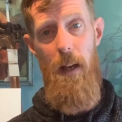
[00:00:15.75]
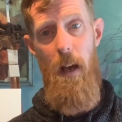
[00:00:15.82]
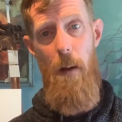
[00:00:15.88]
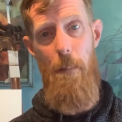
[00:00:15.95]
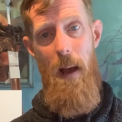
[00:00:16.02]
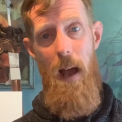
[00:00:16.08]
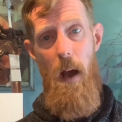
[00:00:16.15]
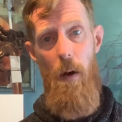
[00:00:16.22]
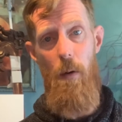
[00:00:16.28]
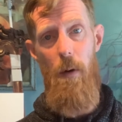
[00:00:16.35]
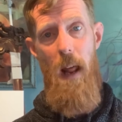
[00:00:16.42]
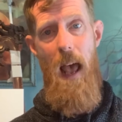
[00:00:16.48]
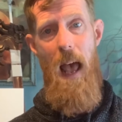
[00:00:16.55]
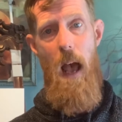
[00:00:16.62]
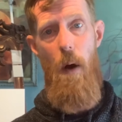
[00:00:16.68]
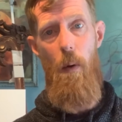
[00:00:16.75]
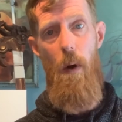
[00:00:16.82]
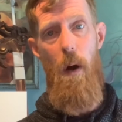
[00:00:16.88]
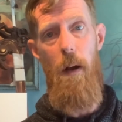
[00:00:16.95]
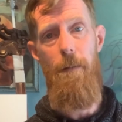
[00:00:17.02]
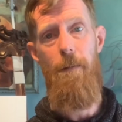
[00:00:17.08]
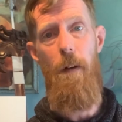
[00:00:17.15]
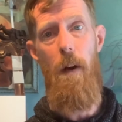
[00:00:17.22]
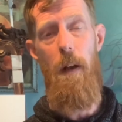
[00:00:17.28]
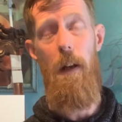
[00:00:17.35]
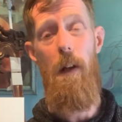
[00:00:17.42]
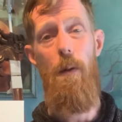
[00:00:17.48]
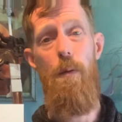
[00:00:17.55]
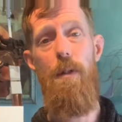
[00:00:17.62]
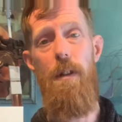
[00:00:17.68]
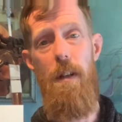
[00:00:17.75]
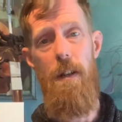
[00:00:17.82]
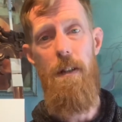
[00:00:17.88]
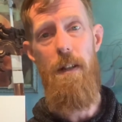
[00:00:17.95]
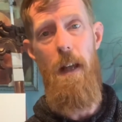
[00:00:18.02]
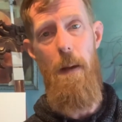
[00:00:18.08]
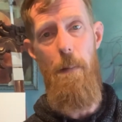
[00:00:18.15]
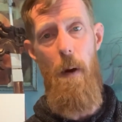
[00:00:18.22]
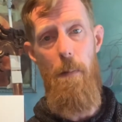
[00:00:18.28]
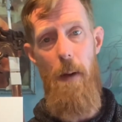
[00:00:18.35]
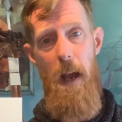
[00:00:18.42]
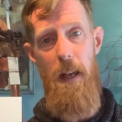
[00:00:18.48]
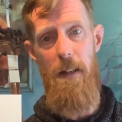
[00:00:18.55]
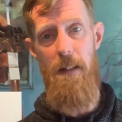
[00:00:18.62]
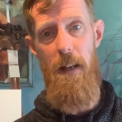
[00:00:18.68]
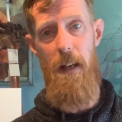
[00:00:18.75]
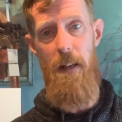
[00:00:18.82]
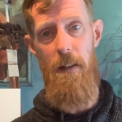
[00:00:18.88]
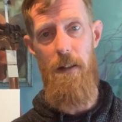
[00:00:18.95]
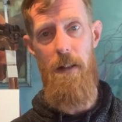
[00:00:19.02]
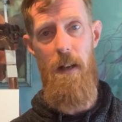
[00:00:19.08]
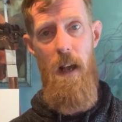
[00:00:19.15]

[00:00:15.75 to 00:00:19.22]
about how I find looseness in my paintings,